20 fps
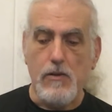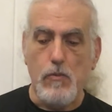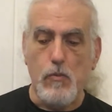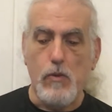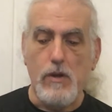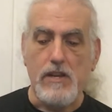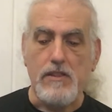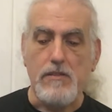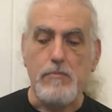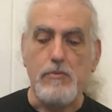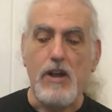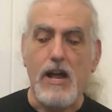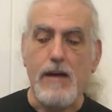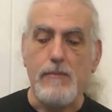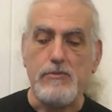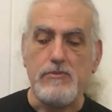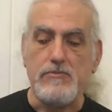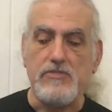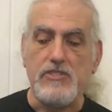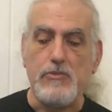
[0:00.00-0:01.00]
One of the
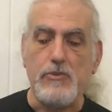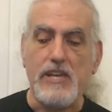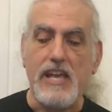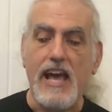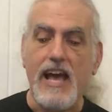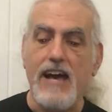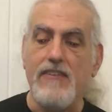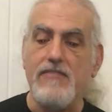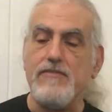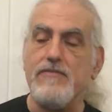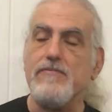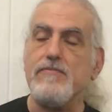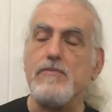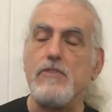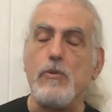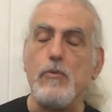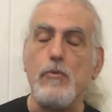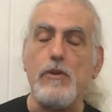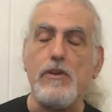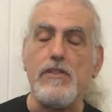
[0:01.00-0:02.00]
problems that we have
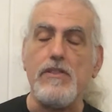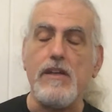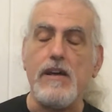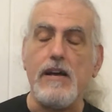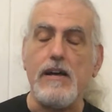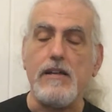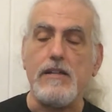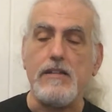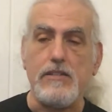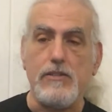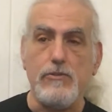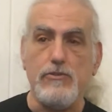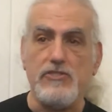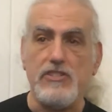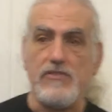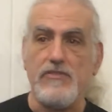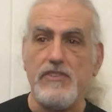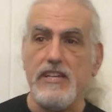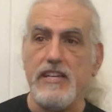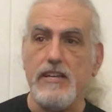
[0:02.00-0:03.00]
with
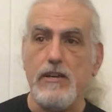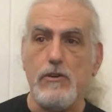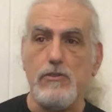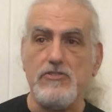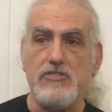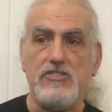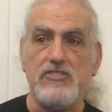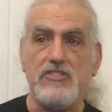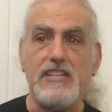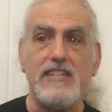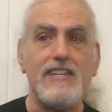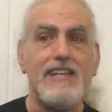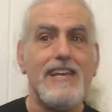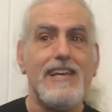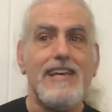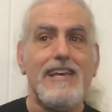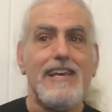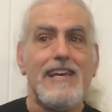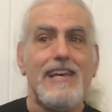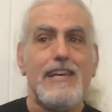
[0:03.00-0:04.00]
using videos is that
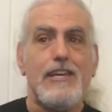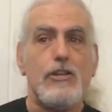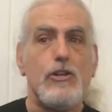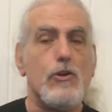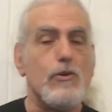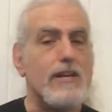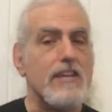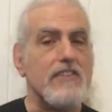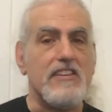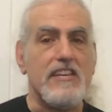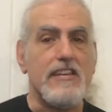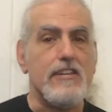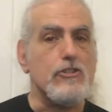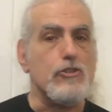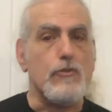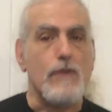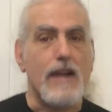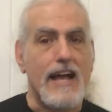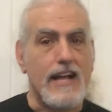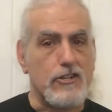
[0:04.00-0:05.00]
you don't get the
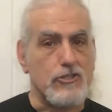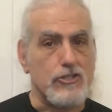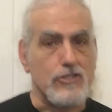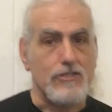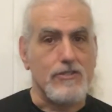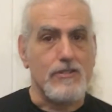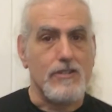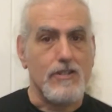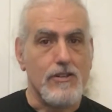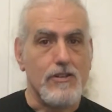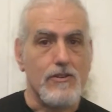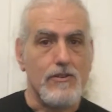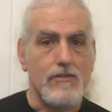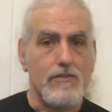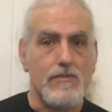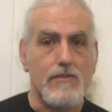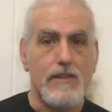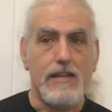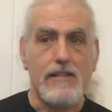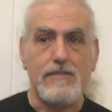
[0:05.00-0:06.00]
interaction
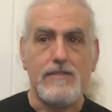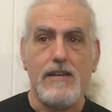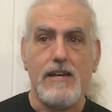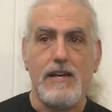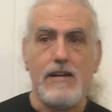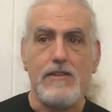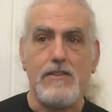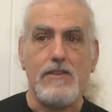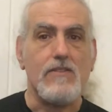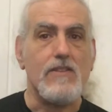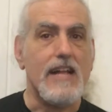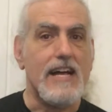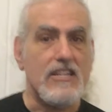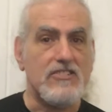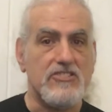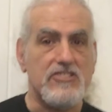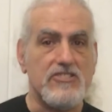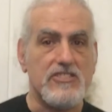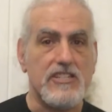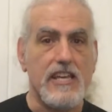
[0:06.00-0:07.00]
that the
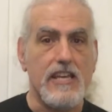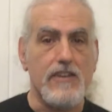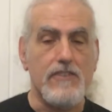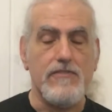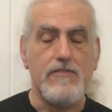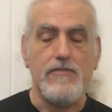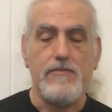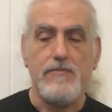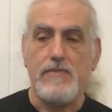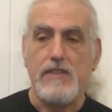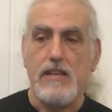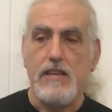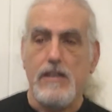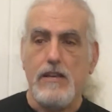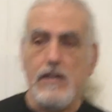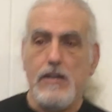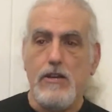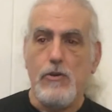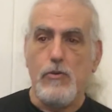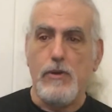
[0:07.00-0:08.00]
classes give.
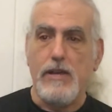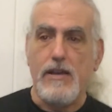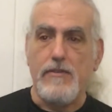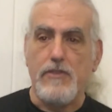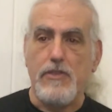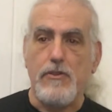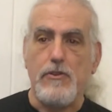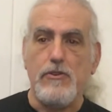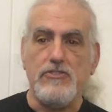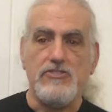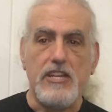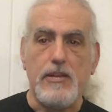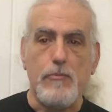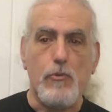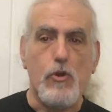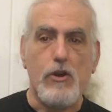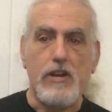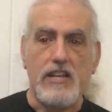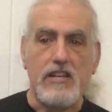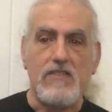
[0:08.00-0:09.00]
We have a Thursday
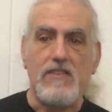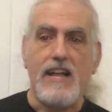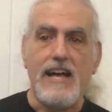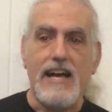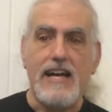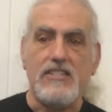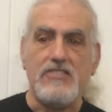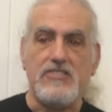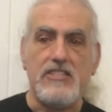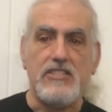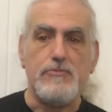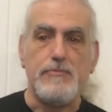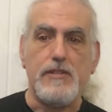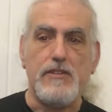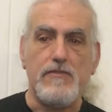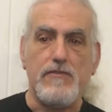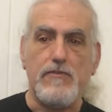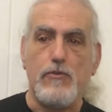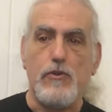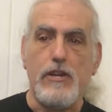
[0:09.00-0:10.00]
morning class that's
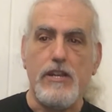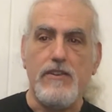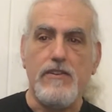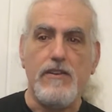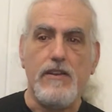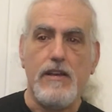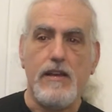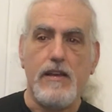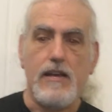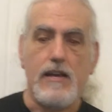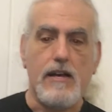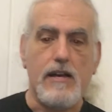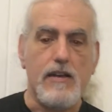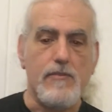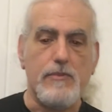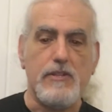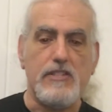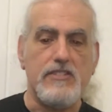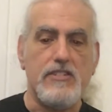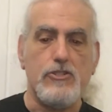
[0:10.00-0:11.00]
been free.
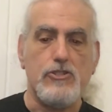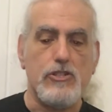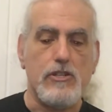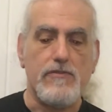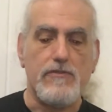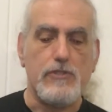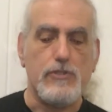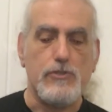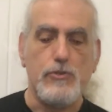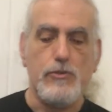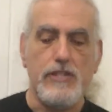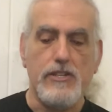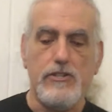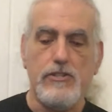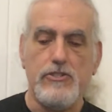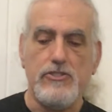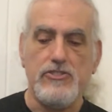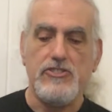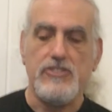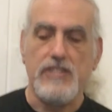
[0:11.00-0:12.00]
I've been teaching it for 2
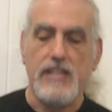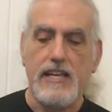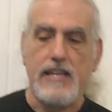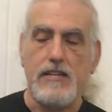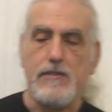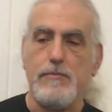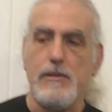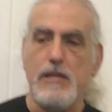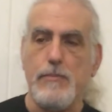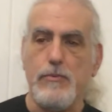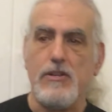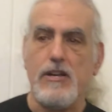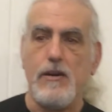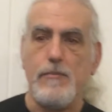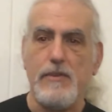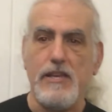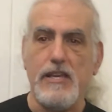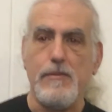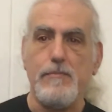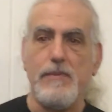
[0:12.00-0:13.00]
years, and people
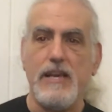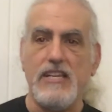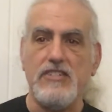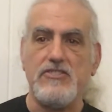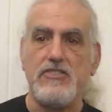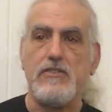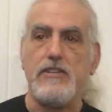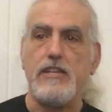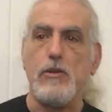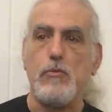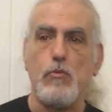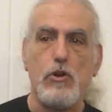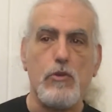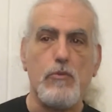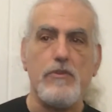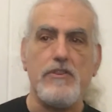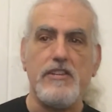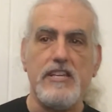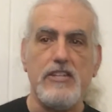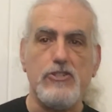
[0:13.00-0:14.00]
come in basically and work
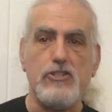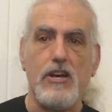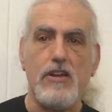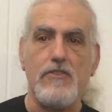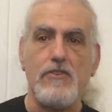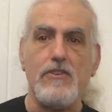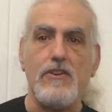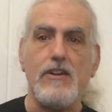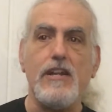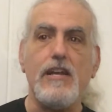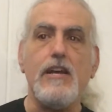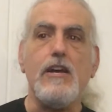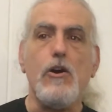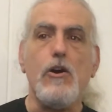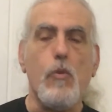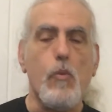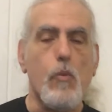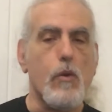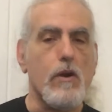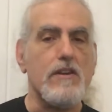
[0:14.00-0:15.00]
with each other.
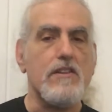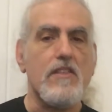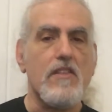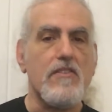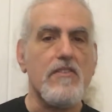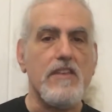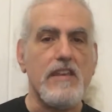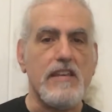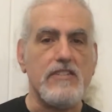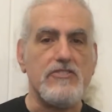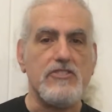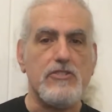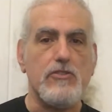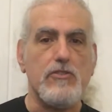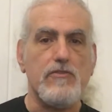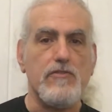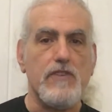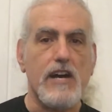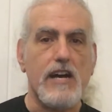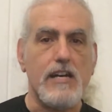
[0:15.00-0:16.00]
One of the things that
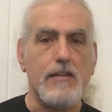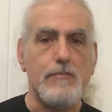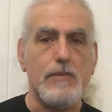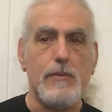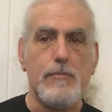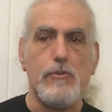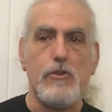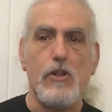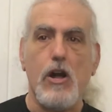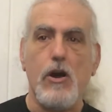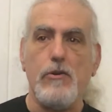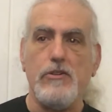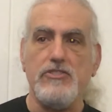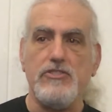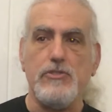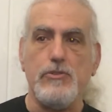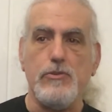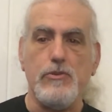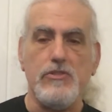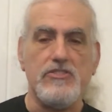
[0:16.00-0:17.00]
you'll find people always
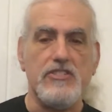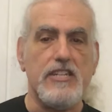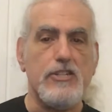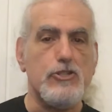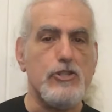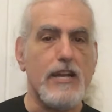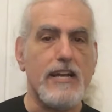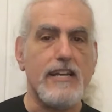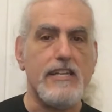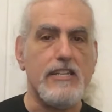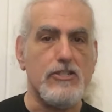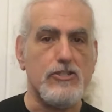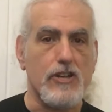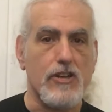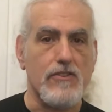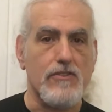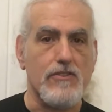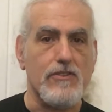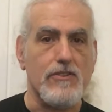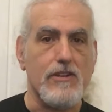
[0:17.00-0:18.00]
do is they check each
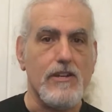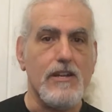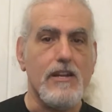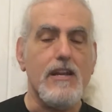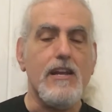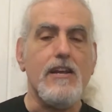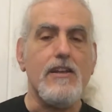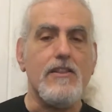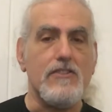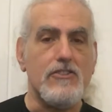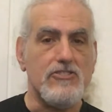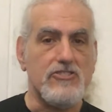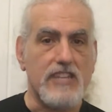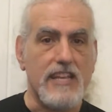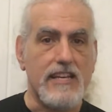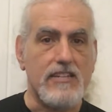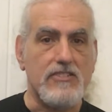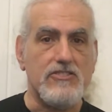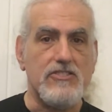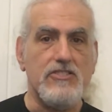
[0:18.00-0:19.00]
other, their
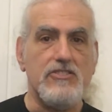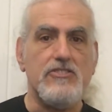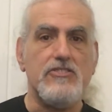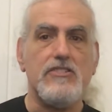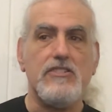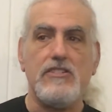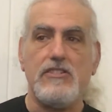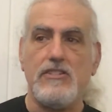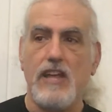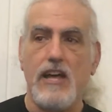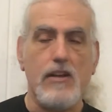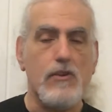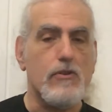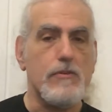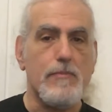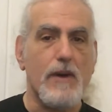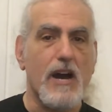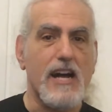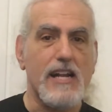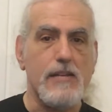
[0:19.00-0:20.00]
stances, not only
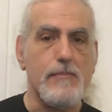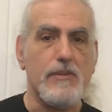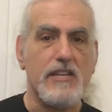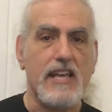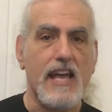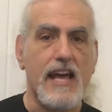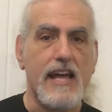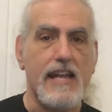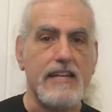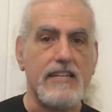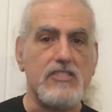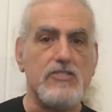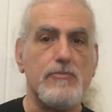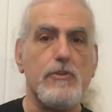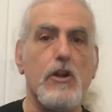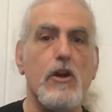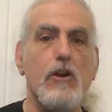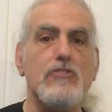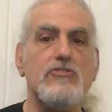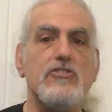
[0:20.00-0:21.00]
body mechanics,
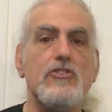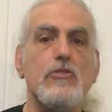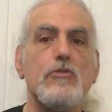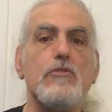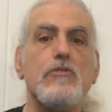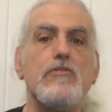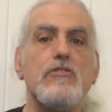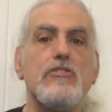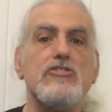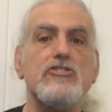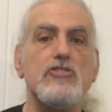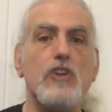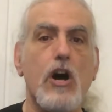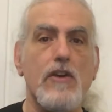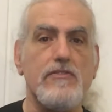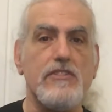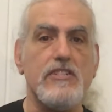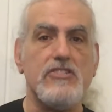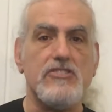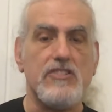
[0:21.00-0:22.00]
but also the
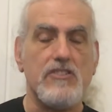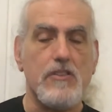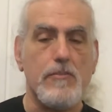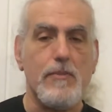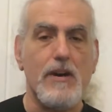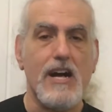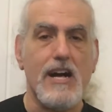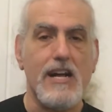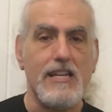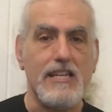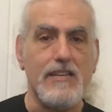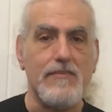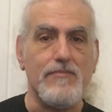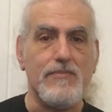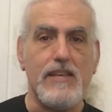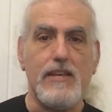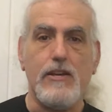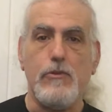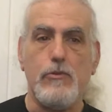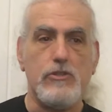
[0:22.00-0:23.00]
softness of the body,
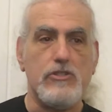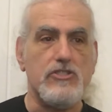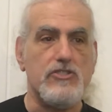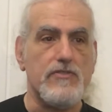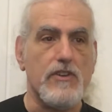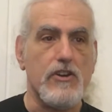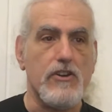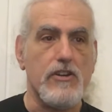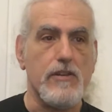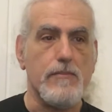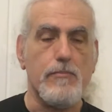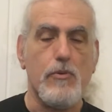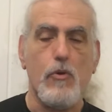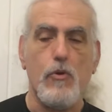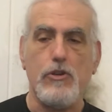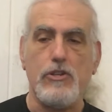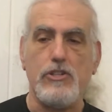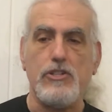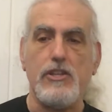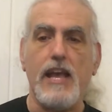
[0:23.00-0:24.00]
which is very
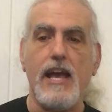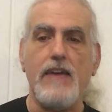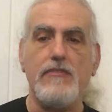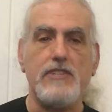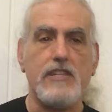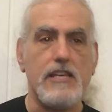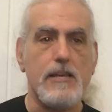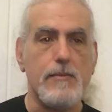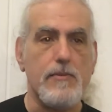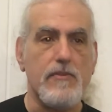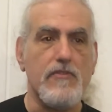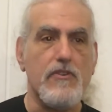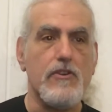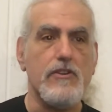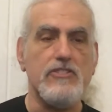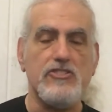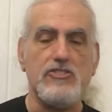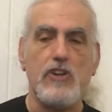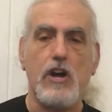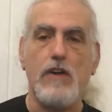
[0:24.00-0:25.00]
important. You have to keep a
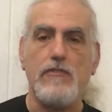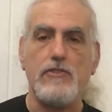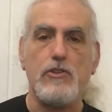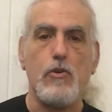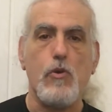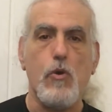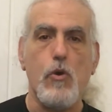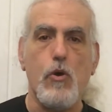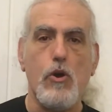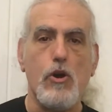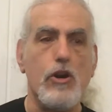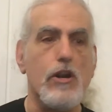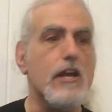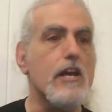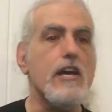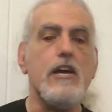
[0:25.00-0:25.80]
very soft core.